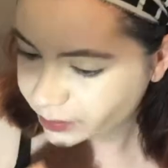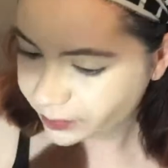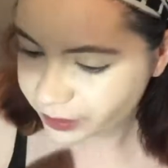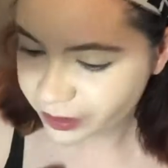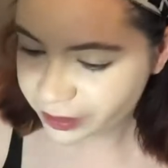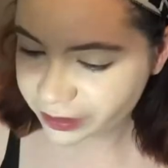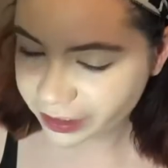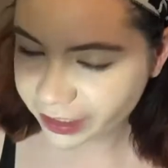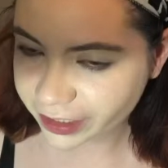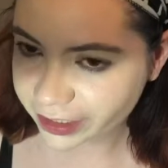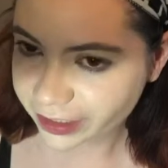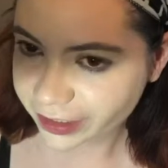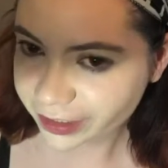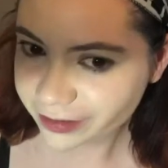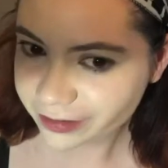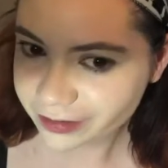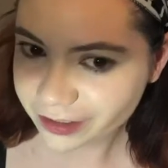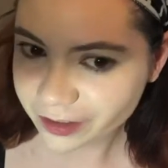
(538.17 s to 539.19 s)
I'm just like,
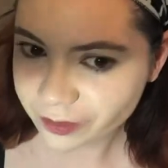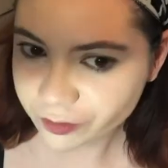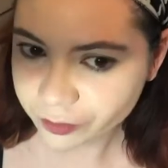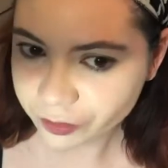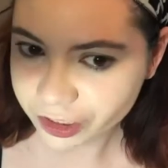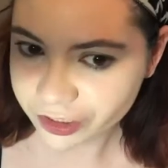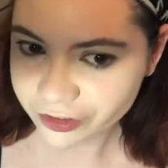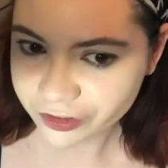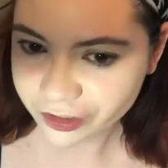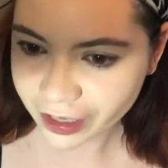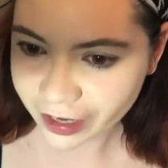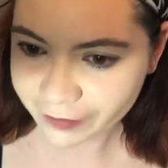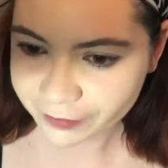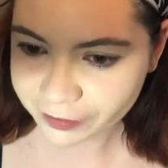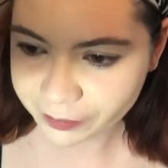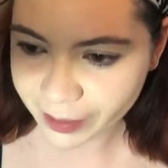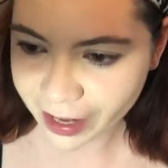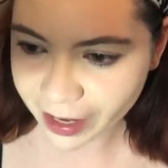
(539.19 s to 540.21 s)
he said rich
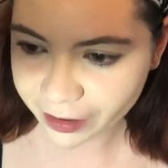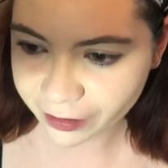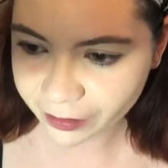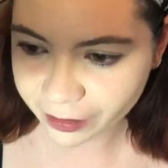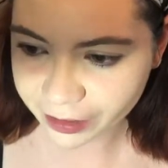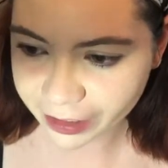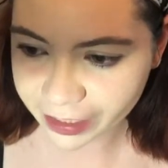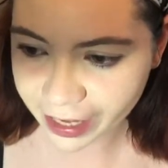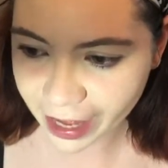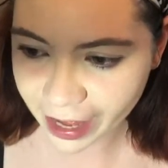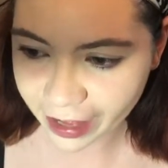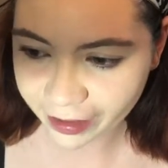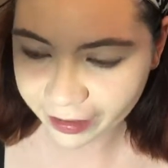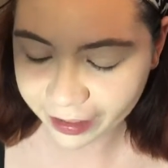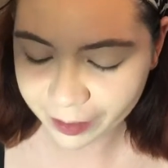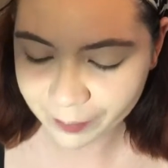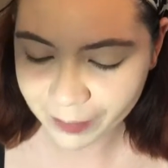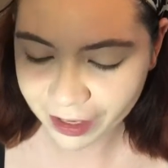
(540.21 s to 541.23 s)
lives matter on a cake,
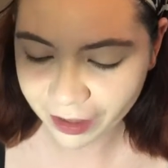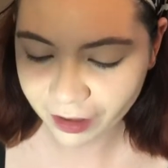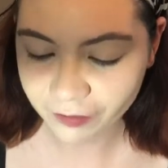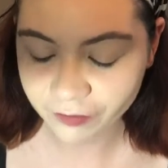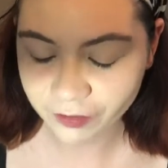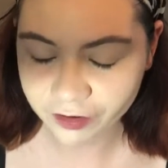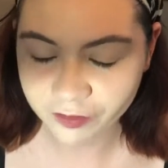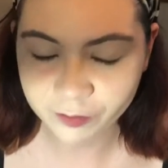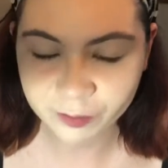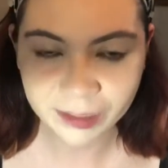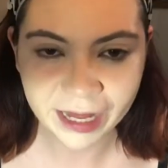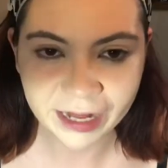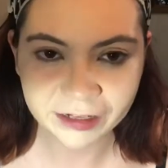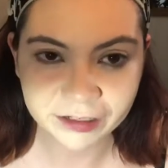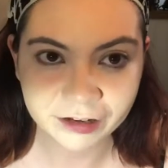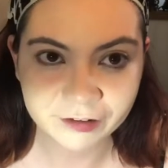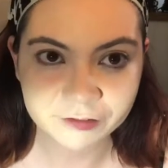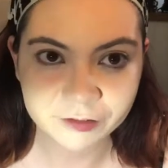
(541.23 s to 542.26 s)
like making fun of Black
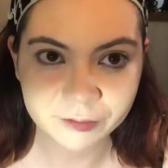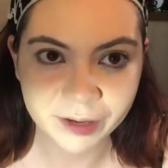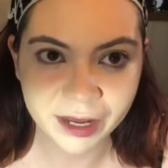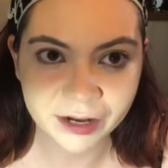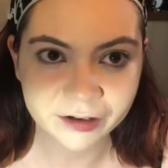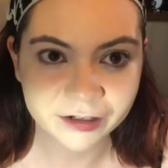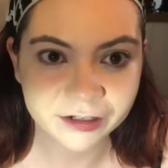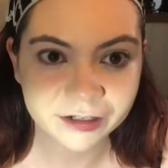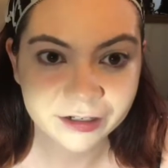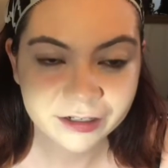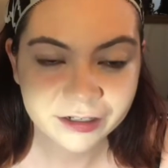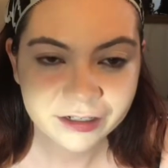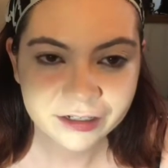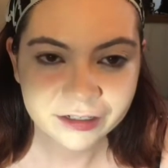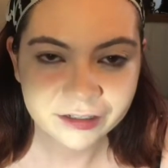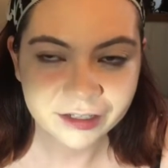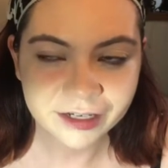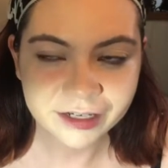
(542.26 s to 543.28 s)
Lives Matter.
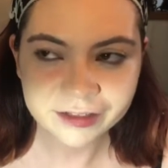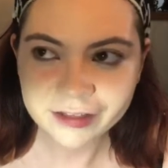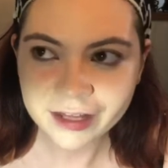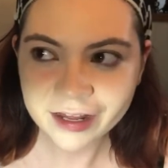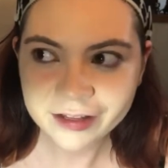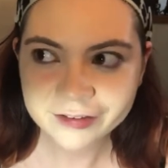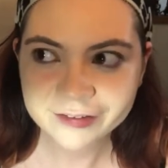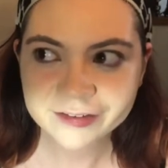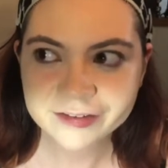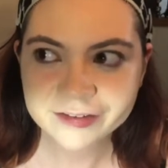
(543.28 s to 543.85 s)
Like, that